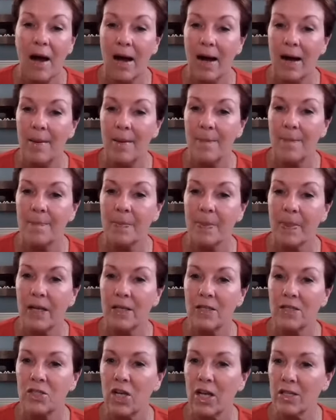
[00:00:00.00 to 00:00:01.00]
Um,
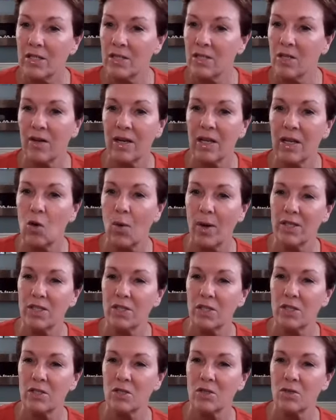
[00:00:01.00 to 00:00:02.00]
Jess, there any
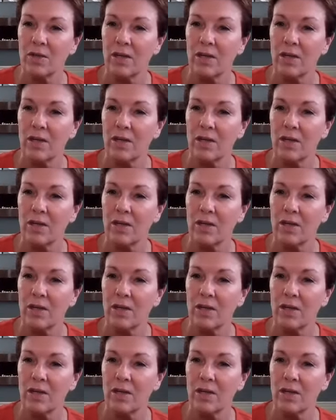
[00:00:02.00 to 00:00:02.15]
questions